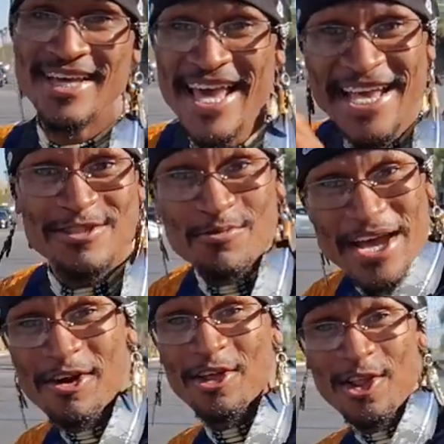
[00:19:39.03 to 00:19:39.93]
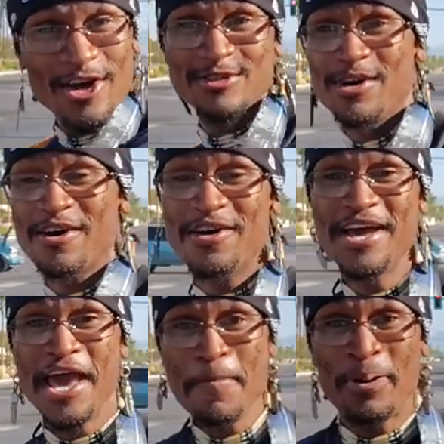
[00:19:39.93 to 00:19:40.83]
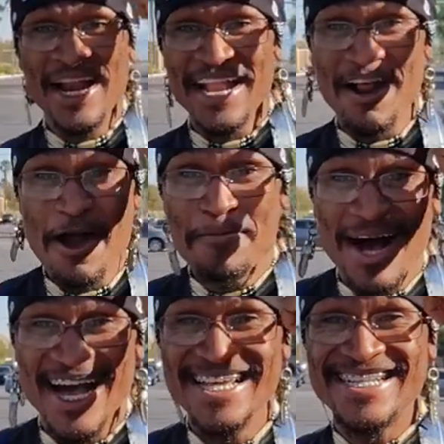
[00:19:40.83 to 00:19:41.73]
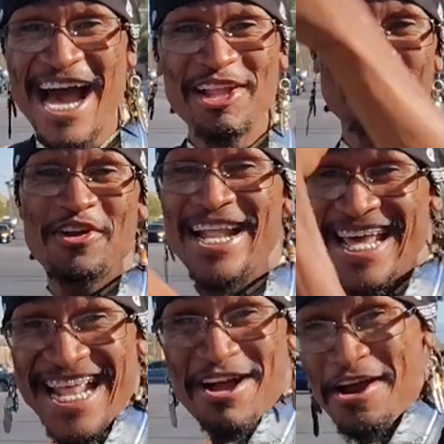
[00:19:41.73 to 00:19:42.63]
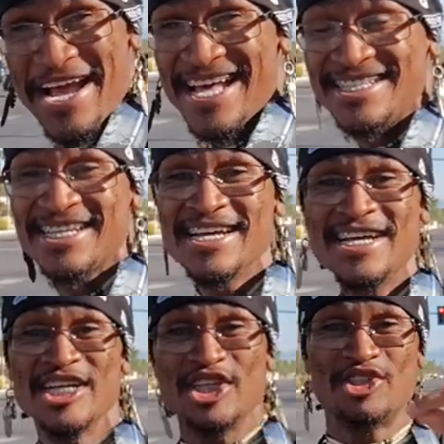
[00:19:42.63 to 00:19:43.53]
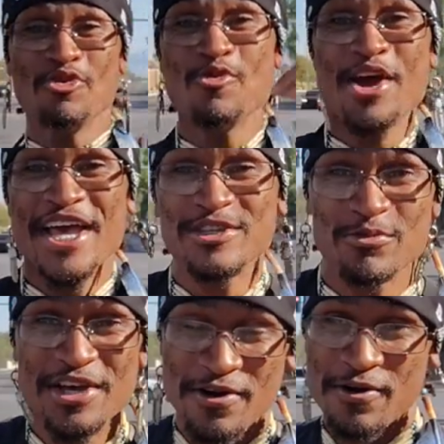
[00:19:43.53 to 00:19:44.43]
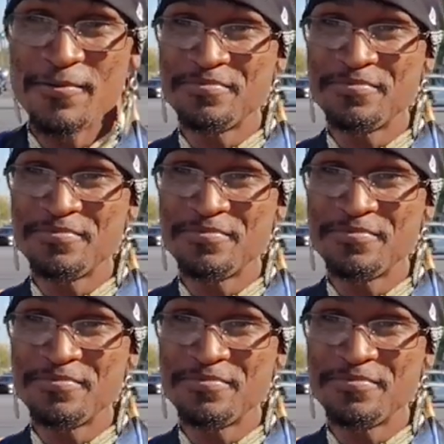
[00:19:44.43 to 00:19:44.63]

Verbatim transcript: His will, the Lord's will. He put it in our mind, he downloaded it in our heads to do his will.